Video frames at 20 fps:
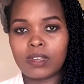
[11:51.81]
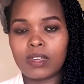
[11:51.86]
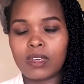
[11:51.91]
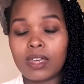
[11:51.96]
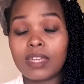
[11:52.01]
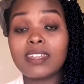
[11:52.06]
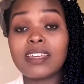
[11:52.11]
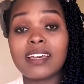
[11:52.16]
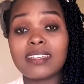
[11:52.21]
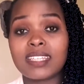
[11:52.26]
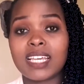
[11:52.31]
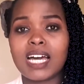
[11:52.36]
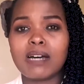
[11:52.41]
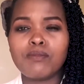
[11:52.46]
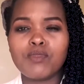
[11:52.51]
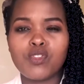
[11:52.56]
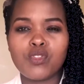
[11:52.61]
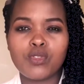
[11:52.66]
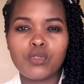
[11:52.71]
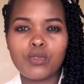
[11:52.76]
it has
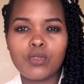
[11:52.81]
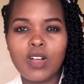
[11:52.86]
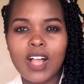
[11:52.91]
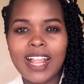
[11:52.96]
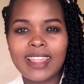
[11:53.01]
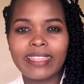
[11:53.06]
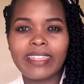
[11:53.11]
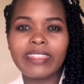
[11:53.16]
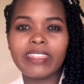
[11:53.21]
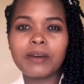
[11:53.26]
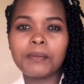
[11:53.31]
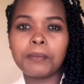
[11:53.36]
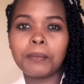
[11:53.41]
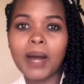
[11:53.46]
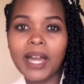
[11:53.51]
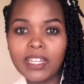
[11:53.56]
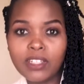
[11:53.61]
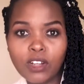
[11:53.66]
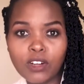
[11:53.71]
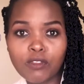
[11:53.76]
come true, then the
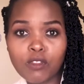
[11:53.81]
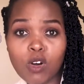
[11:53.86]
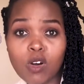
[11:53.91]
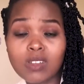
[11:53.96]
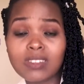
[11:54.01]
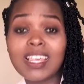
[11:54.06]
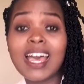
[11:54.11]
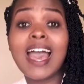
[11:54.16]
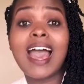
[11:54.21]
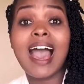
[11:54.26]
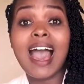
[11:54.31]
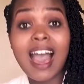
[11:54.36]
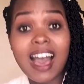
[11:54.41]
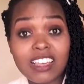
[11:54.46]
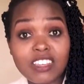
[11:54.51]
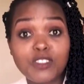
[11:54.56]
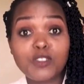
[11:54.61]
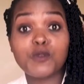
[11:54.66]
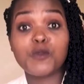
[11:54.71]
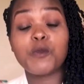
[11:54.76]
mind, of course,
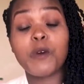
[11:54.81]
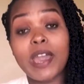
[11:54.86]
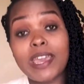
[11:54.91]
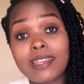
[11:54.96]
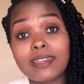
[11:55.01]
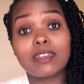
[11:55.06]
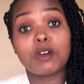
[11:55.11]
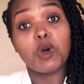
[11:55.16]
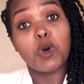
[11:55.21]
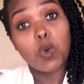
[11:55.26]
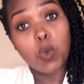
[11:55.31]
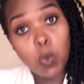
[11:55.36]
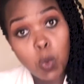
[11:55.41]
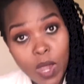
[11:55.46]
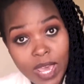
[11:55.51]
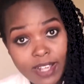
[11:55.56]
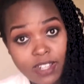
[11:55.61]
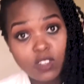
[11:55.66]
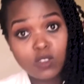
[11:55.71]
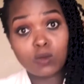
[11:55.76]
has to find
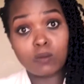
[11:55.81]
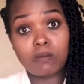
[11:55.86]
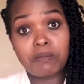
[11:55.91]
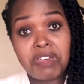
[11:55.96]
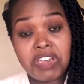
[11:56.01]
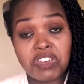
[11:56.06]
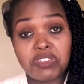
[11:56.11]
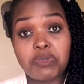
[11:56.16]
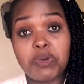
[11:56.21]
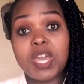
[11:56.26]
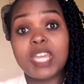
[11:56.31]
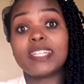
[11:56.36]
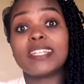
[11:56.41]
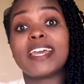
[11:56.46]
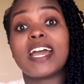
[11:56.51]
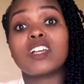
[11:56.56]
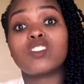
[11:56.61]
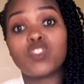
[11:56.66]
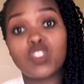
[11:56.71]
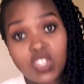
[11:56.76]
ways to make sure it
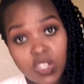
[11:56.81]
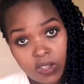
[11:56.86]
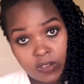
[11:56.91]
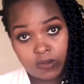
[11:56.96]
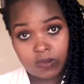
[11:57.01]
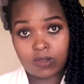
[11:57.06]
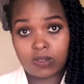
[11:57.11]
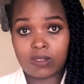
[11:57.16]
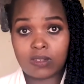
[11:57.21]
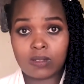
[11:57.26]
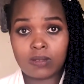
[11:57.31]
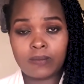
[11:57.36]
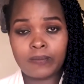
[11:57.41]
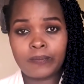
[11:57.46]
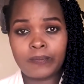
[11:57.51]
achieves